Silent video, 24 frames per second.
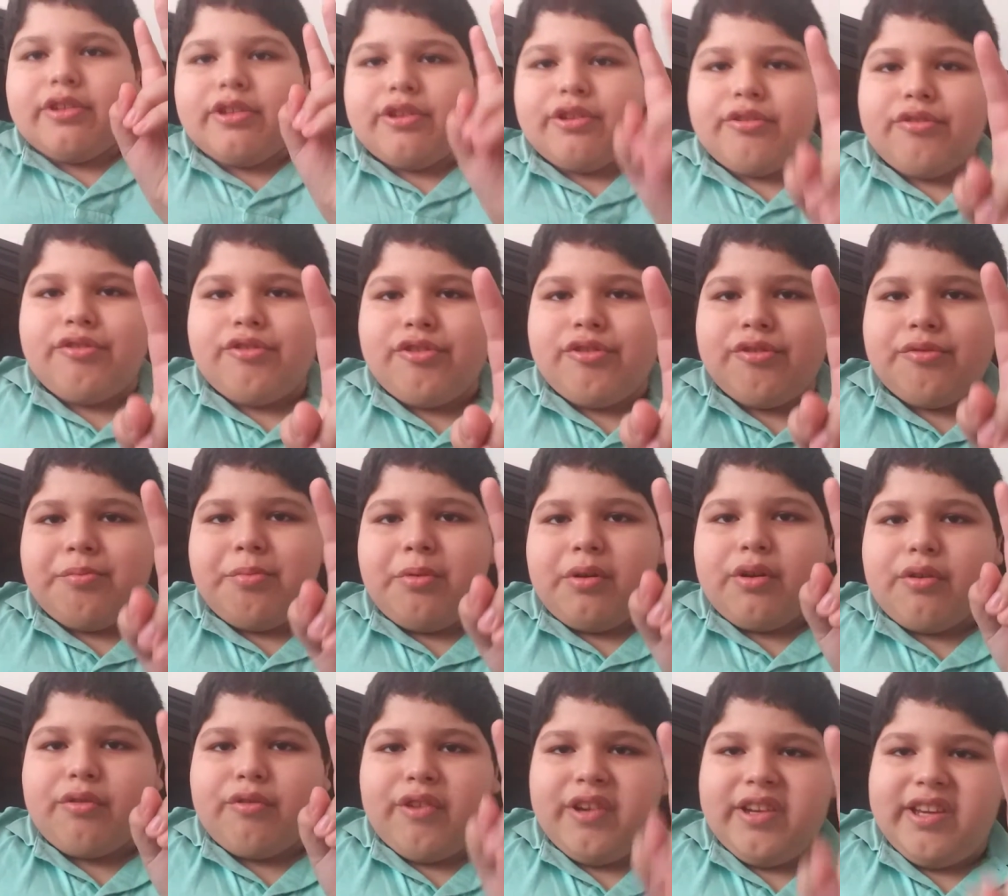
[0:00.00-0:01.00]
YouTube
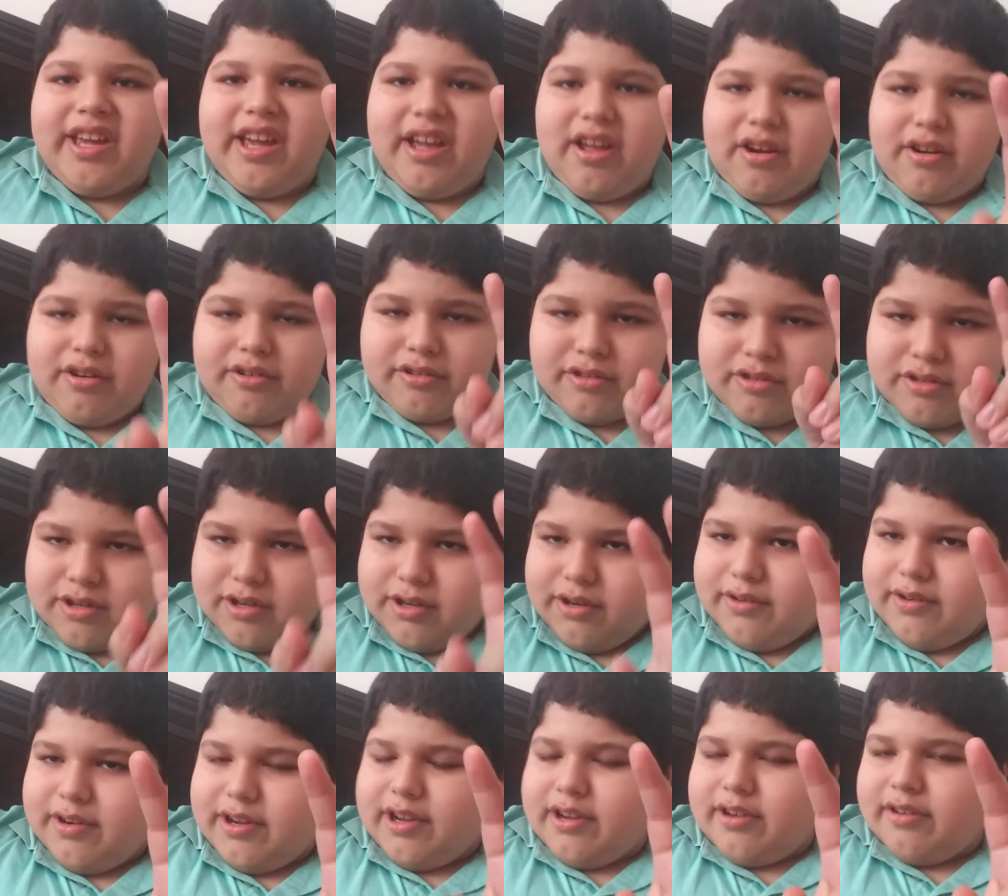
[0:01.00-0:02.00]
Creator
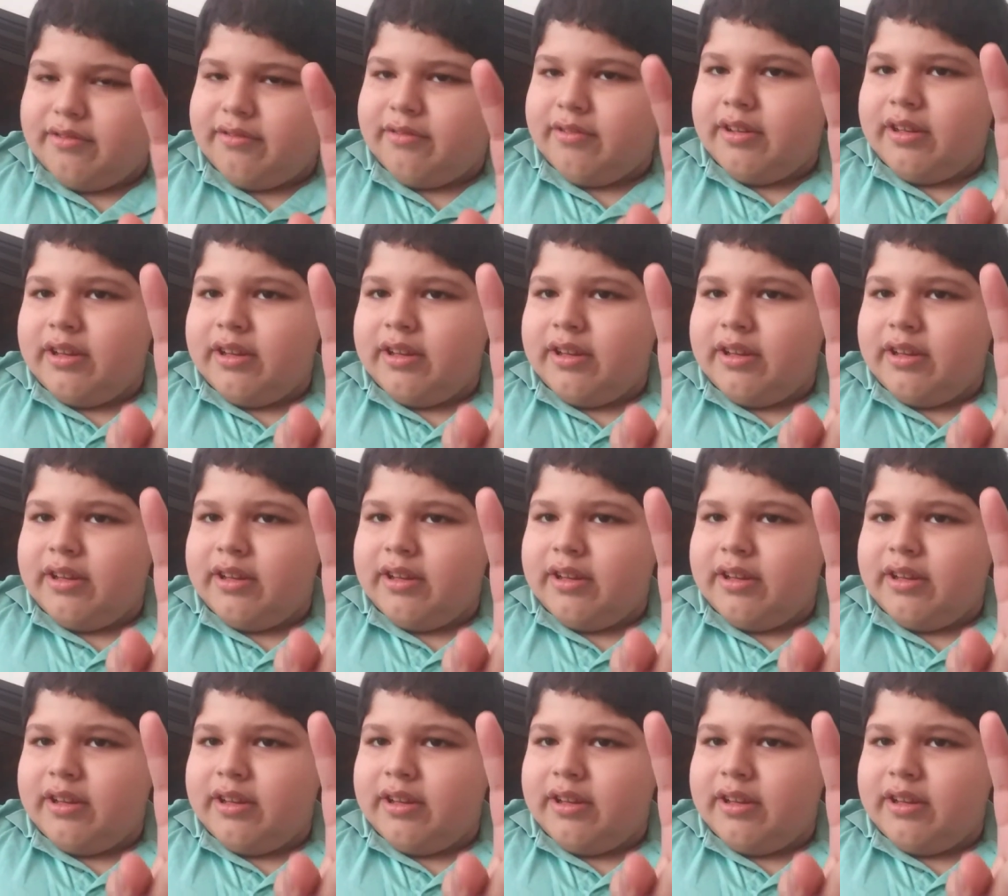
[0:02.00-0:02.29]
Studio.